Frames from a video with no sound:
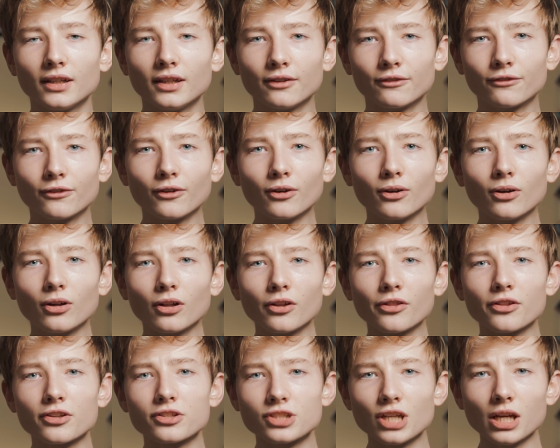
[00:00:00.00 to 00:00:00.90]
For all
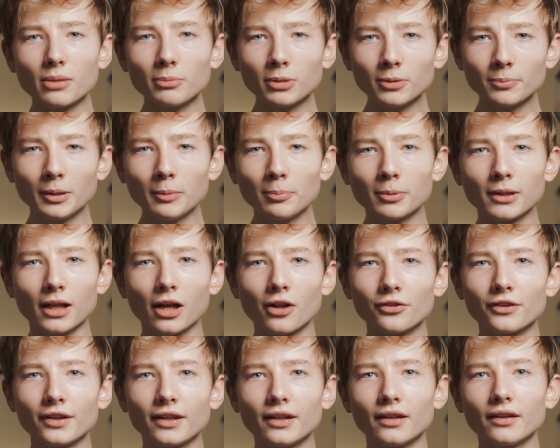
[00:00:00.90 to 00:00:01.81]
the German people
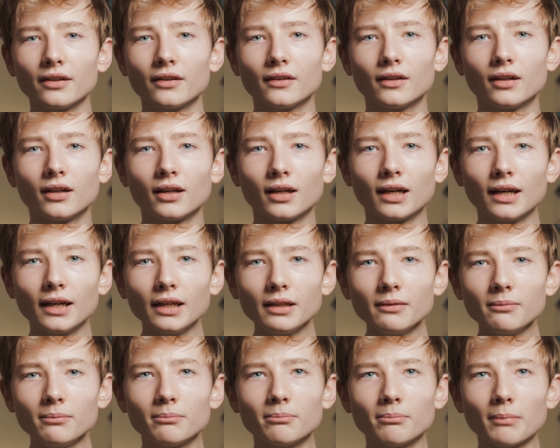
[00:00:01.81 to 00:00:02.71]
out there, I
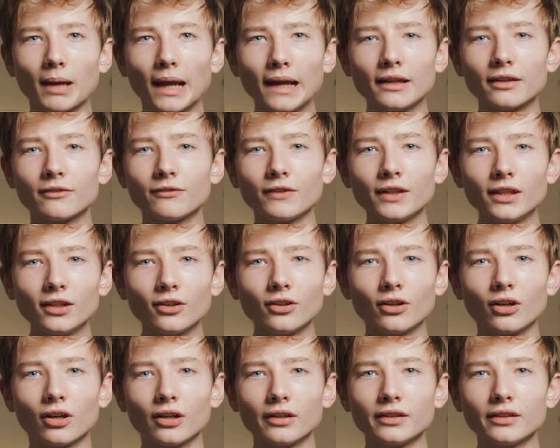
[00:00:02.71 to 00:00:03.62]
made a video
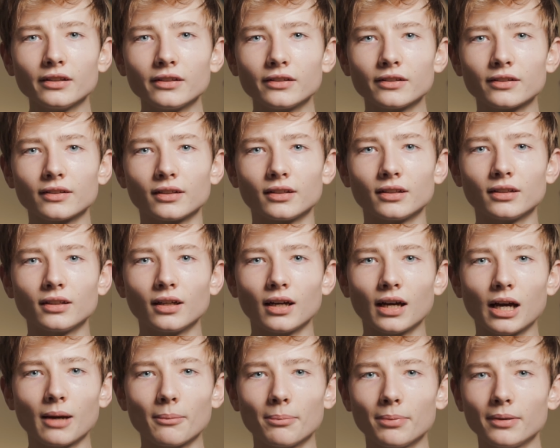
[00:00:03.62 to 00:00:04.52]
on it
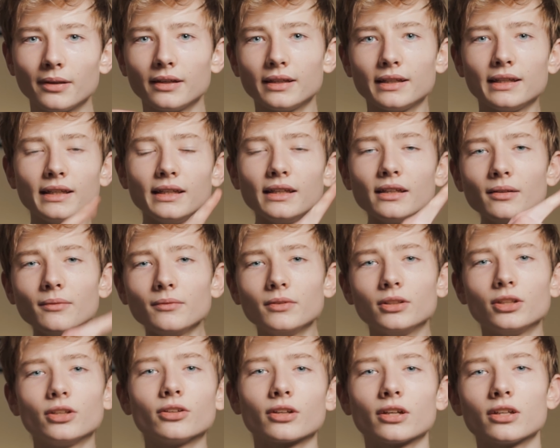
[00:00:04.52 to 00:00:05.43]
up here.
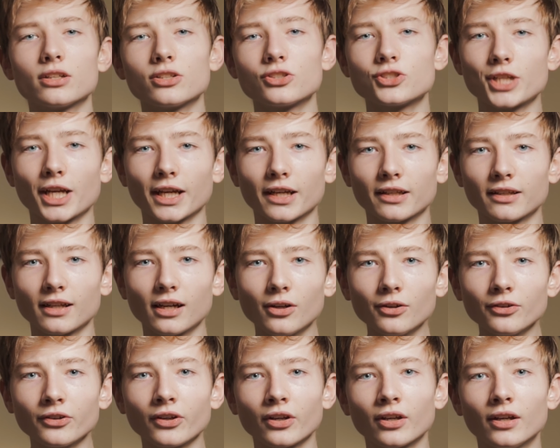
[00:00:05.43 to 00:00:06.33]
You can check it
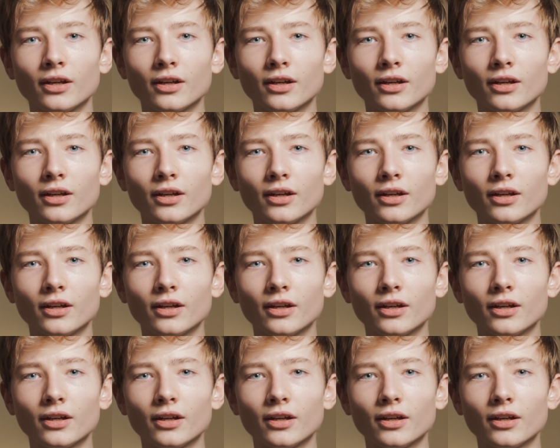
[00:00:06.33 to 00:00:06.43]
out.